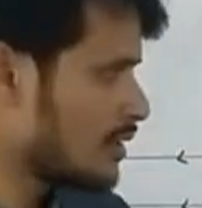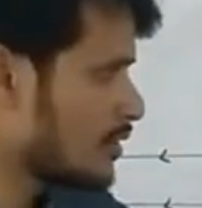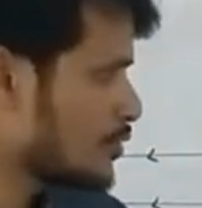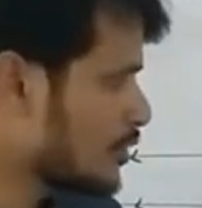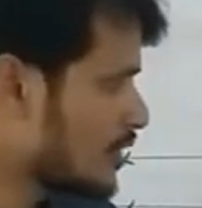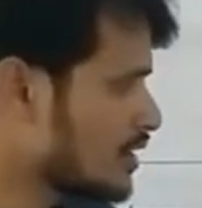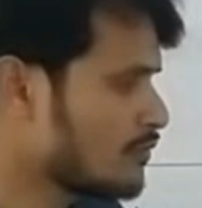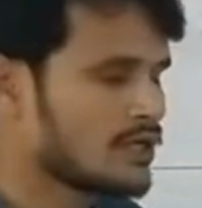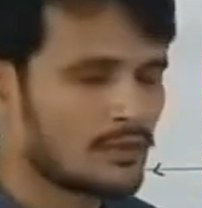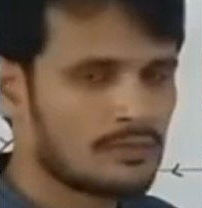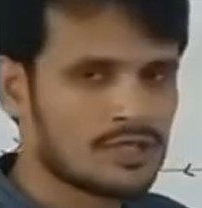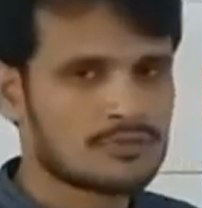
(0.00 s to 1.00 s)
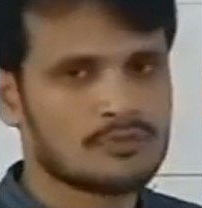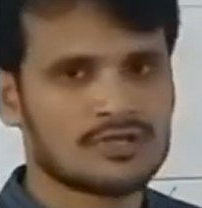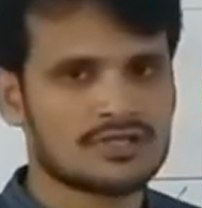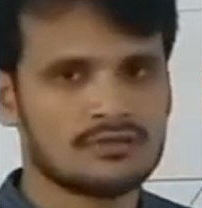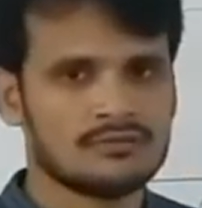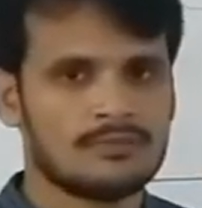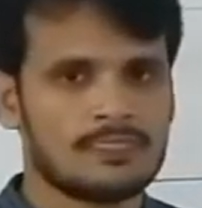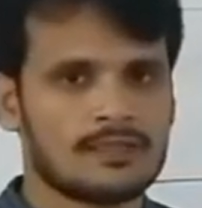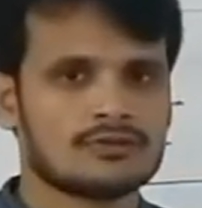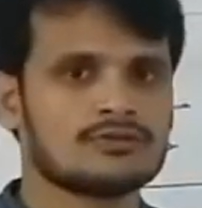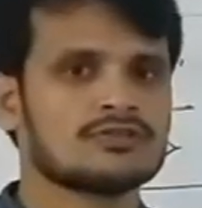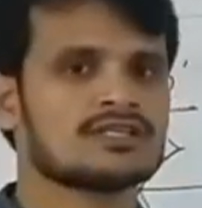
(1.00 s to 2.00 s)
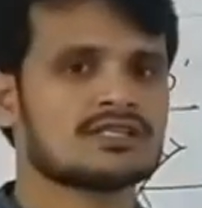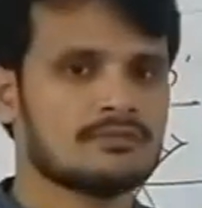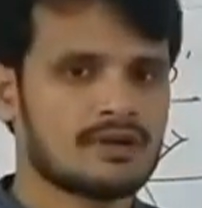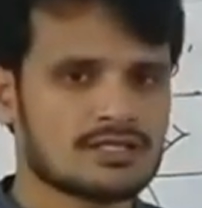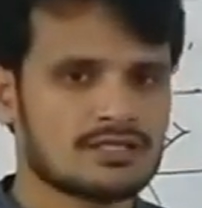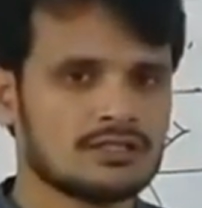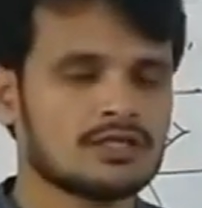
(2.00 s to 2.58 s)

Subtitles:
showing the what image position. So just imagine